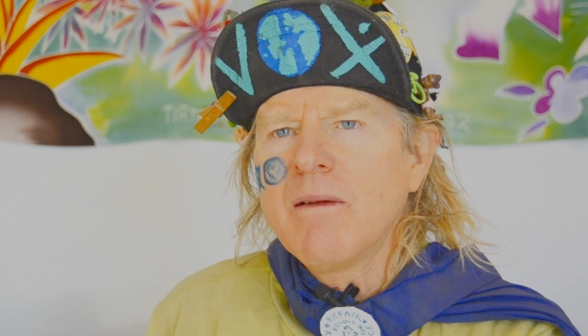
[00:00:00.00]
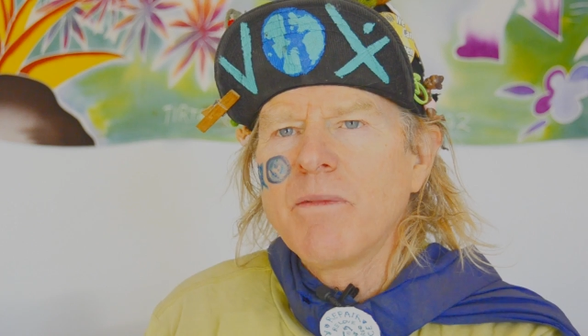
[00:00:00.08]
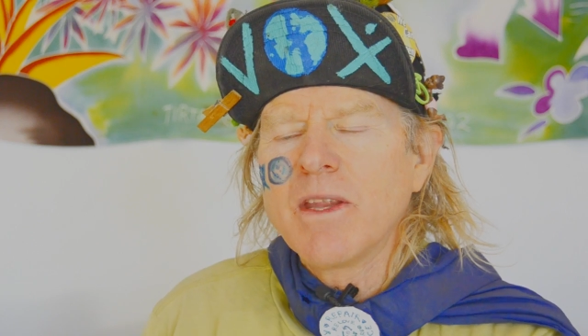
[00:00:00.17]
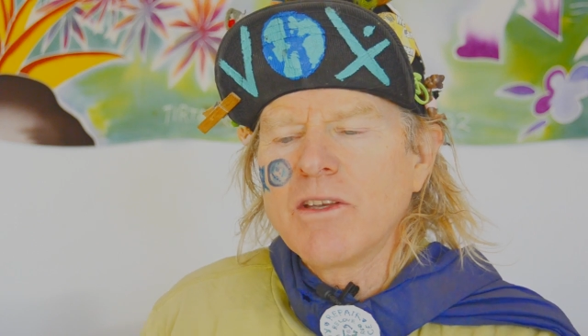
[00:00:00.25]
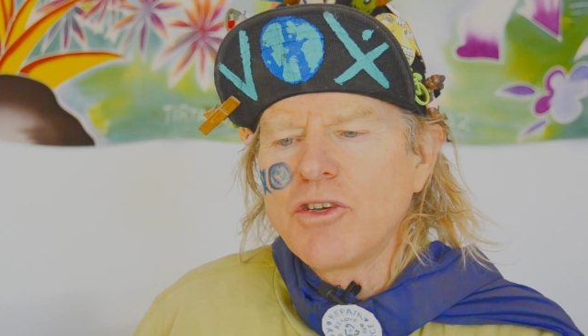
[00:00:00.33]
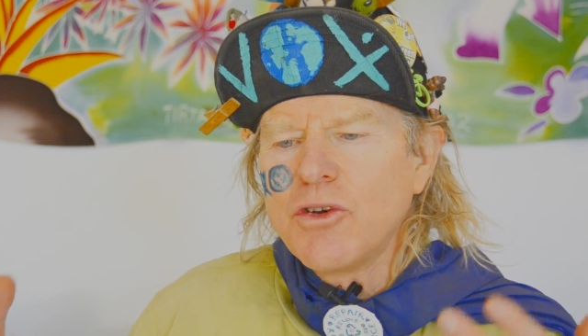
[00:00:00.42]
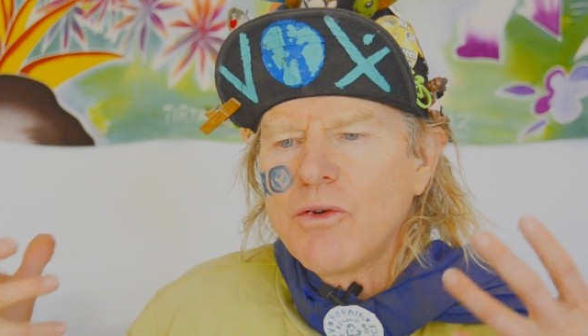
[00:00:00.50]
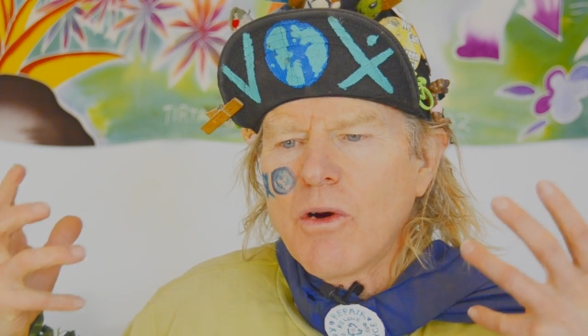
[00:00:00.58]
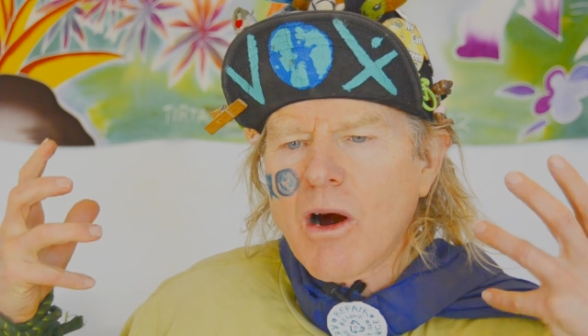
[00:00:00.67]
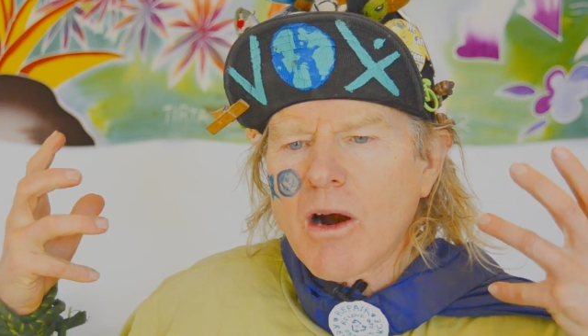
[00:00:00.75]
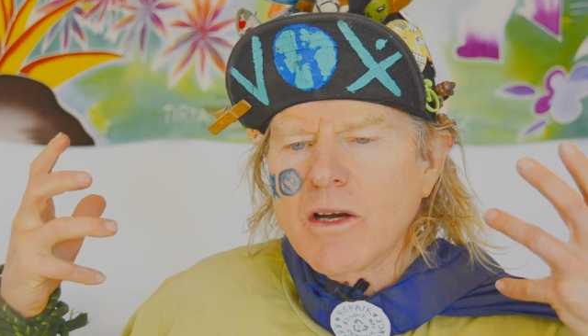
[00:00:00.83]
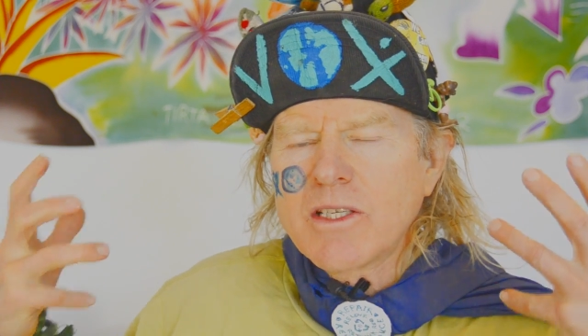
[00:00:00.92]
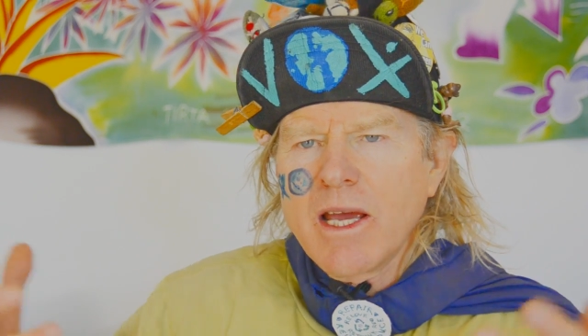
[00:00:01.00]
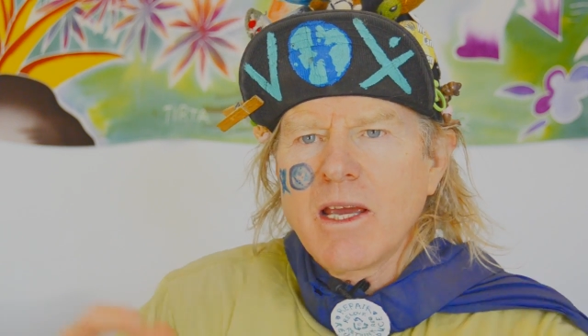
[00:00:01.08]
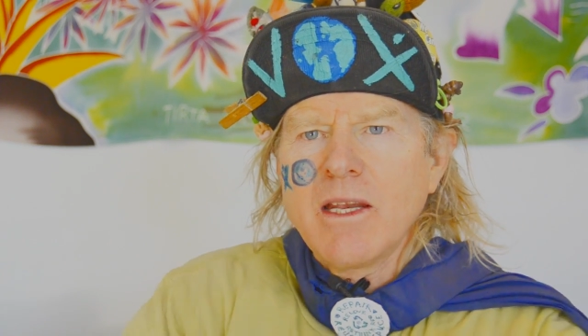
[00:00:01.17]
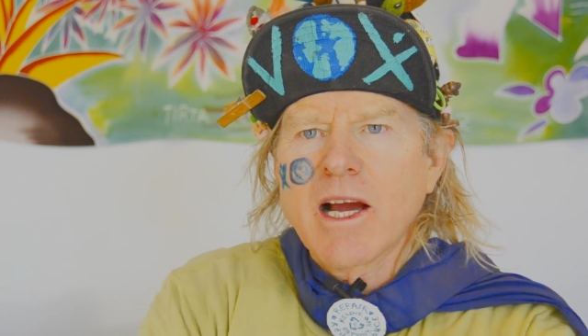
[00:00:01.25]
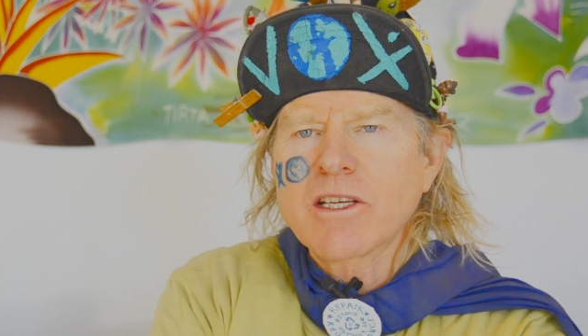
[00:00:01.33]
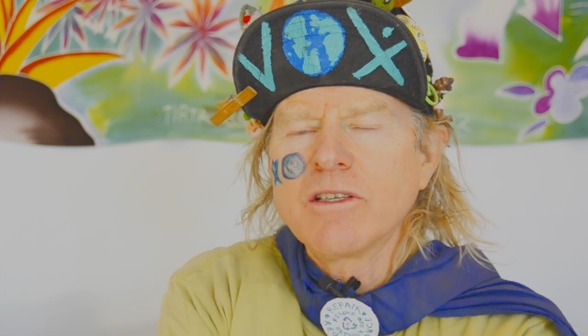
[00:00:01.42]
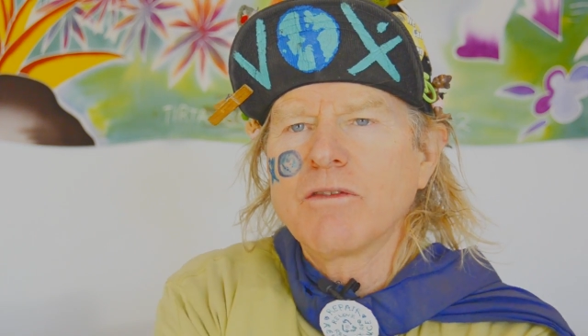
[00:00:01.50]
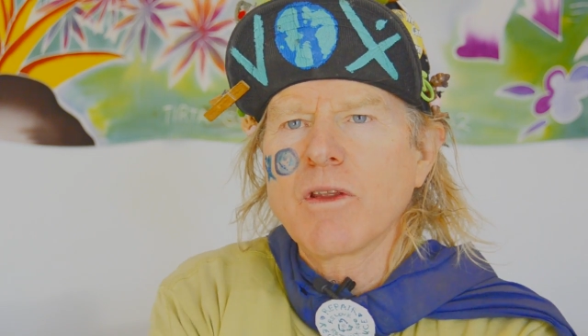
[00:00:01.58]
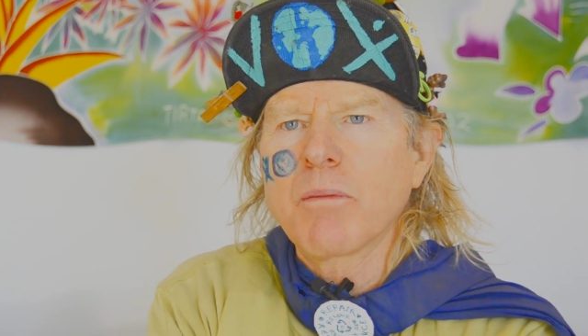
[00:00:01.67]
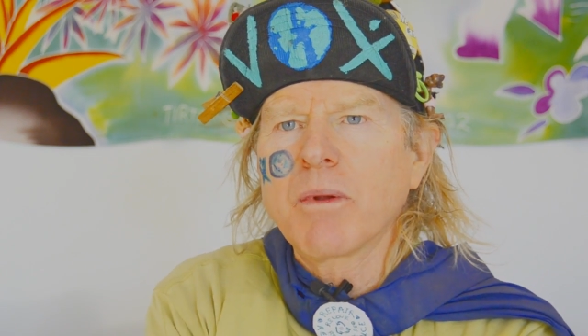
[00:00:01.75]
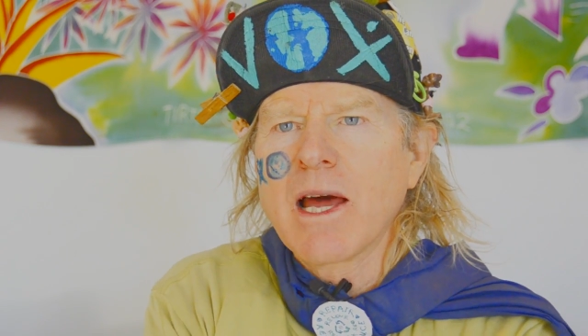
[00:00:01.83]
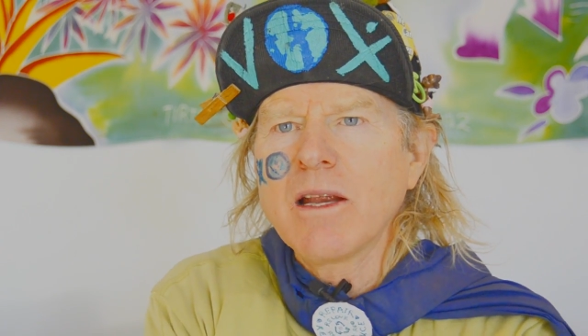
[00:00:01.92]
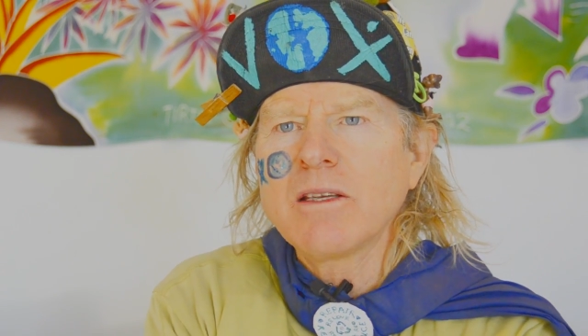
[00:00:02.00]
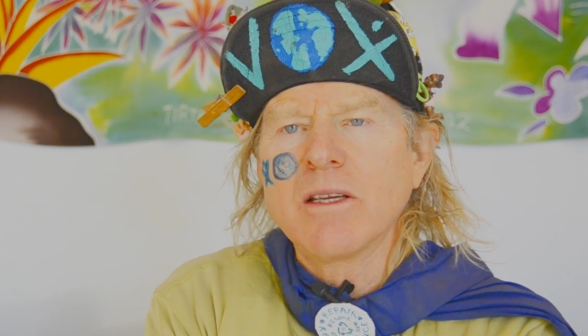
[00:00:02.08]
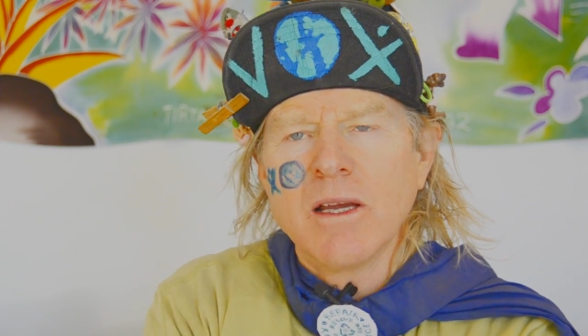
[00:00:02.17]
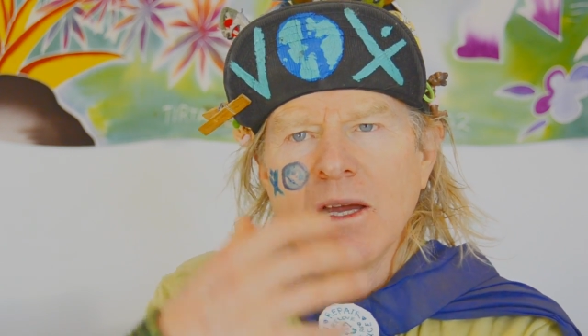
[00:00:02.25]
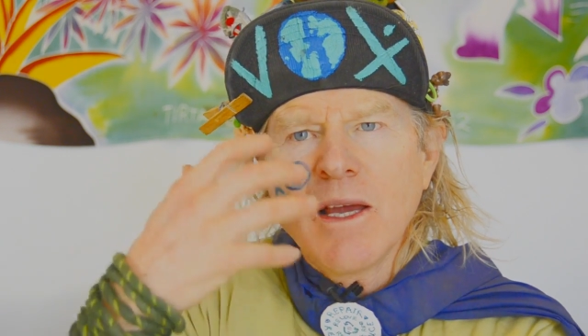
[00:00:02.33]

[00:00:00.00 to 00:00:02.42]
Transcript: that you are taking actions for the planet to